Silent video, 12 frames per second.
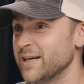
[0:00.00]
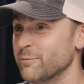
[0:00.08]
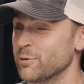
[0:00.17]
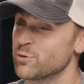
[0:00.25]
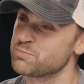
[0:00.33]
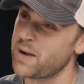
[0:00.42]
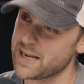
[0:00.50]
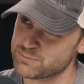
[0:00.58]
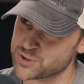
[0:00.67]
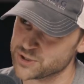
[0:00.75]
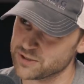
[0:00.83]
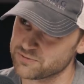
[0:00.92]
And when those
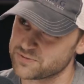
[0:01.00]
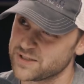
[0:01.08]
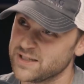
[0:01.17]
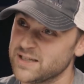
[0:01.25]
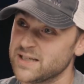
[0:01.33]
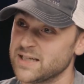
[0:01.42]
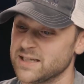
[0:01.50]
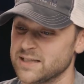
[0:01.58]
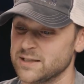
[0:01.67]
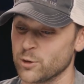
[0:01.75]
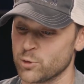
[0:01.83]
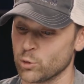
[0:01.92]
pipes shift,
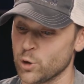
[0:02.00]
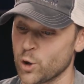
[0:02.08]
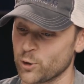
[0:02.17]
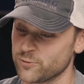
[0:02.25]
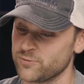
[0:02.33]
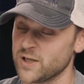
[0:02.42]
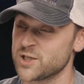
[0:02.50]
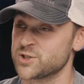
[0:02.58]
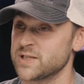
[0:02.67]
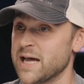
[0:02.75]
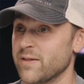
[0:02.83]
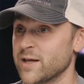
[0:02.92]
they're no longer
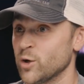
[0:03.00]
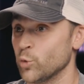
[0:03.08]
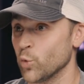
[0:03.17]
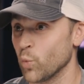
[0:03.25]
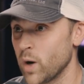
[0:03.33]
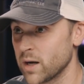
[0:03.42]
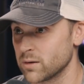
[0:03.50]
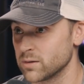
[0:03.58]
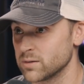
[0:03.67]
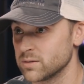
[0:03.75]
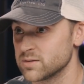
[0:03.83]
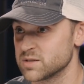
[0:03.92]
flush, and now they hold
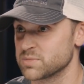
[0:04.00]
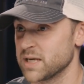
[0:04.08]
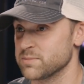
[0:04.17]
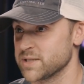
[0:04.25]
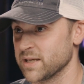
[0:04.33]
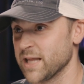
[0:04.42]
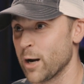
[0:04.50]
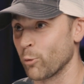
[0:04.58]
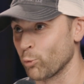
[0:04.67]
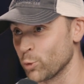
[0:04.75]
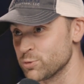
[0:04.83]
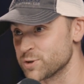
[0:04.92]
water. Sometimes they allow
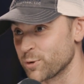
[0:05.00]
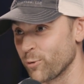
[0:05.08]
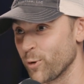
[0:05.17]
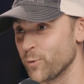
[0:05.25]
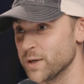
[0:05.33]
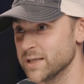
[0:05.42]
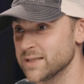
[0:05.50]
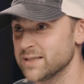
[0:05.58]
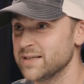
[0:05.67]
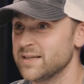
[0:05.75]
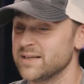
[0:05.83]
roots to grow in.